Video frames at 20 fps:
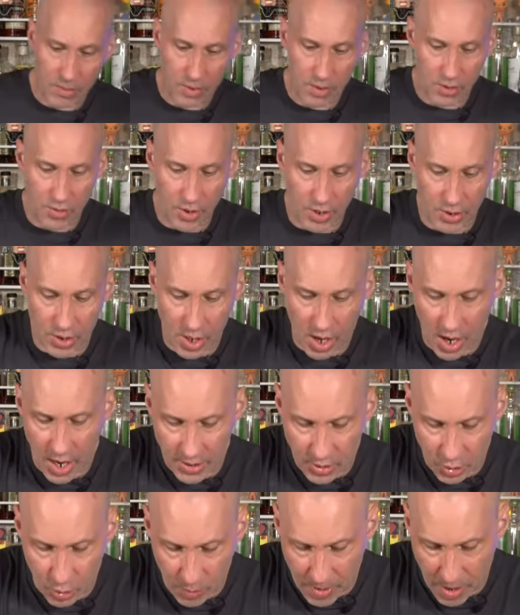crushed
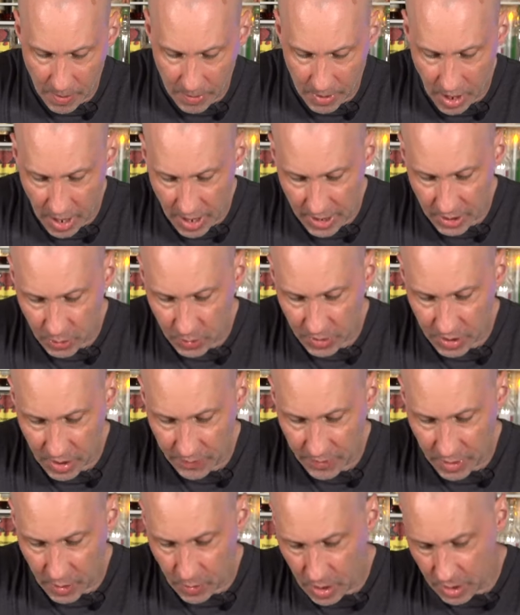ice or pebble ice,
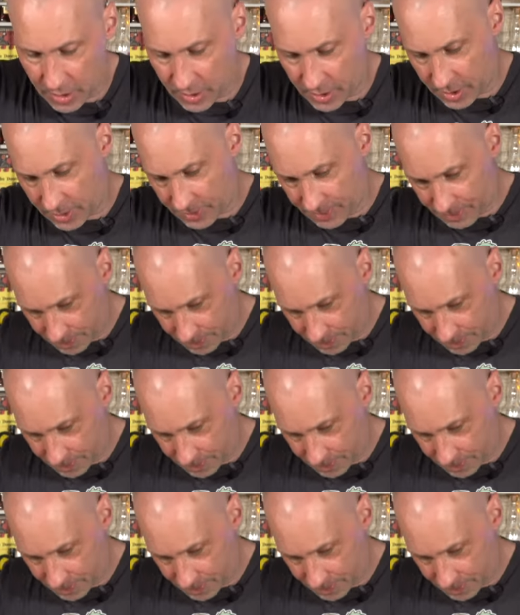whichever you want.